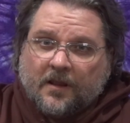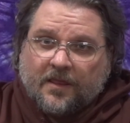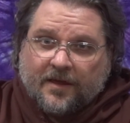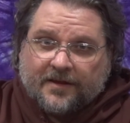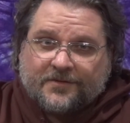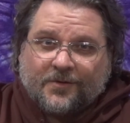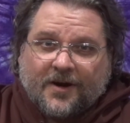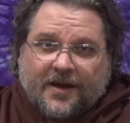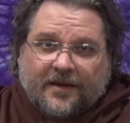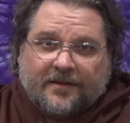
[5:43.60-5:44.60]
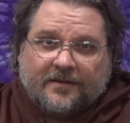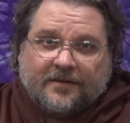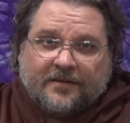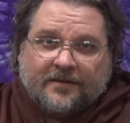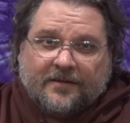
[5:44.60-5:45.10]
That's right.
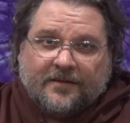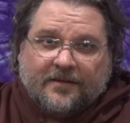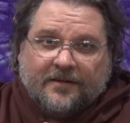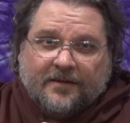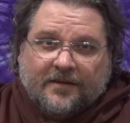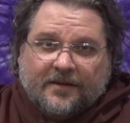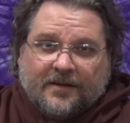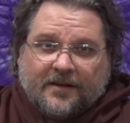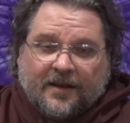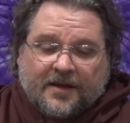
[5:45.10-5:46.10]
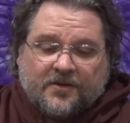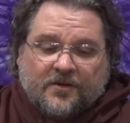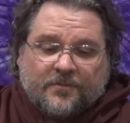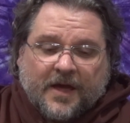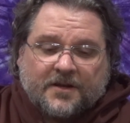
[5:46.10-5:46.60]
I'd like you
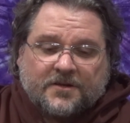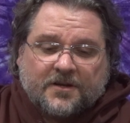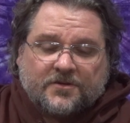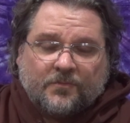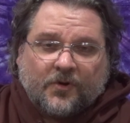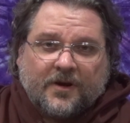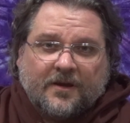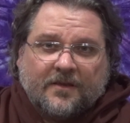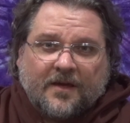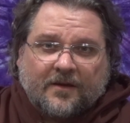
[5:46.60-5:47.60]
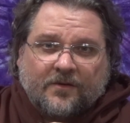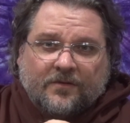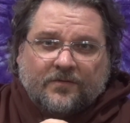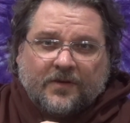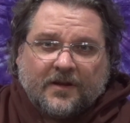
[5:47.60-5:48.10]
to imagine as you breathe that
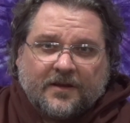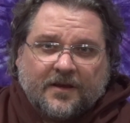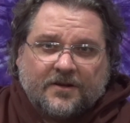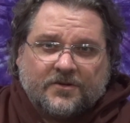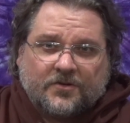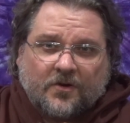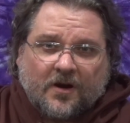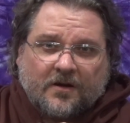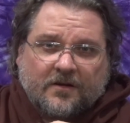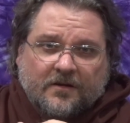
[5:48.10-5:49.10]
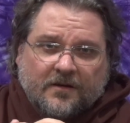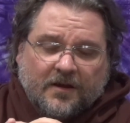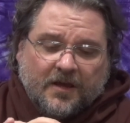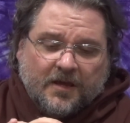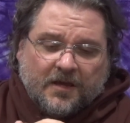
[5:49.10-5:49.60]
good feeling getting stronger.
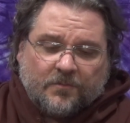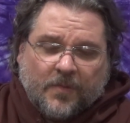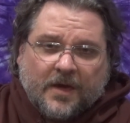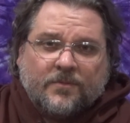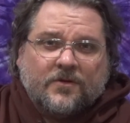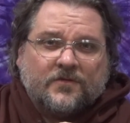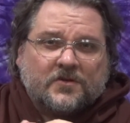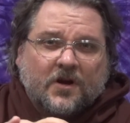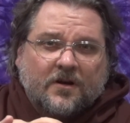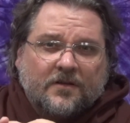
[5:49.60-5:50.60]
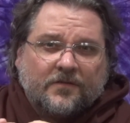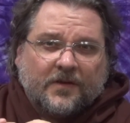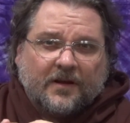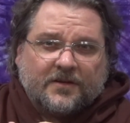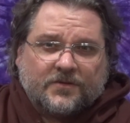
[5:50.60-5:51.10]
Maybe you've started to
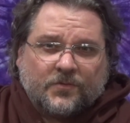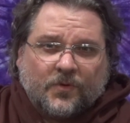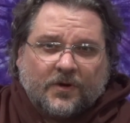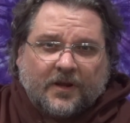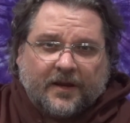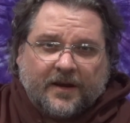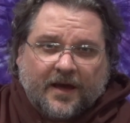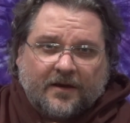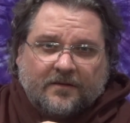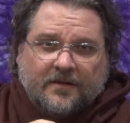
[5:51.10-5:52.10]
feel it swirling now,